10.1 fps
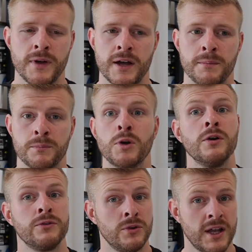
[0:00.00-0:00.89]

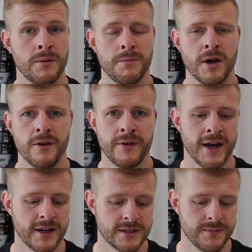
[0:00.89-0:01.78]
Golf's Not a Game of
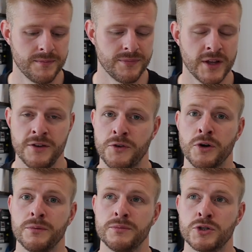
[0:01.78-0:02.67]
Perfect, and you've
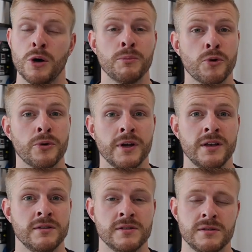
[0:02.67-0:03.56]
got Tom
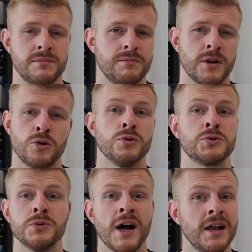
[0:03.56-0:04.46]
Coyne's A Course
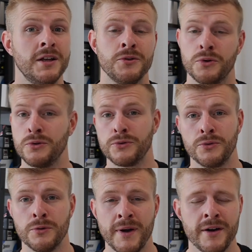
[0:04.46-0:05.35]
Called Ireland or A Course
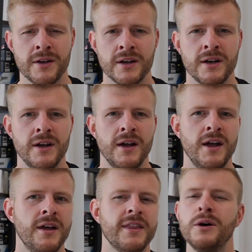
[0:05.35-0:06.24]
Called America.
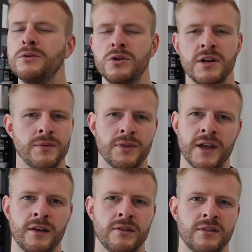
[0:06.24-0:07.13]
They all do different
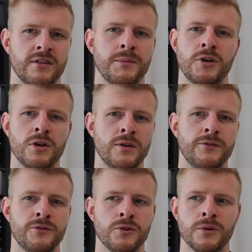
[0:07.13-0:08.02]
things. Some are good
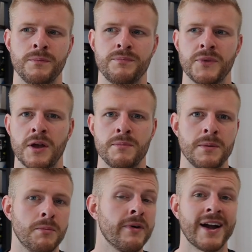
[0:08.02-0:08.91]
for, you know,
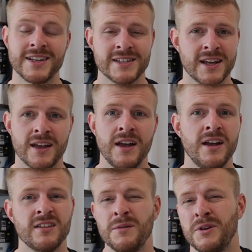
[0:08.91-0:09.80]
people practicing.
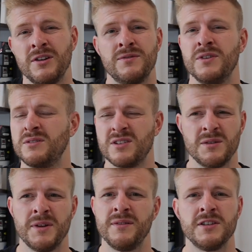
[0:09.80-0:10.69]
Some are good for just a
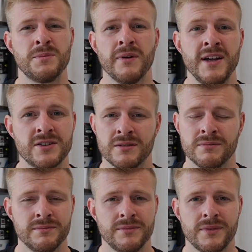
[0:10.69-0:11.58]
bit of inspiration.
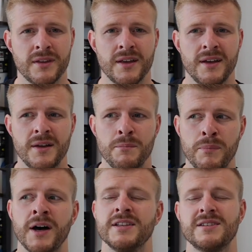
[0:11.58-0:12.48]

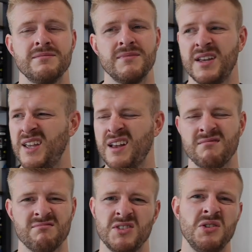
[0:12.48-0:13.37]
But
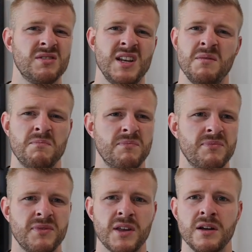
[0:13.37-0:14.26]
again, usually,
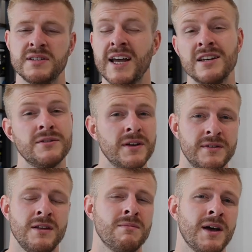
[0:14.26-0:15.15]
you know, £10 to
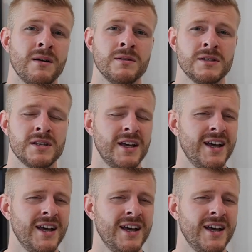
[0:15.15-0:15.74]
£15,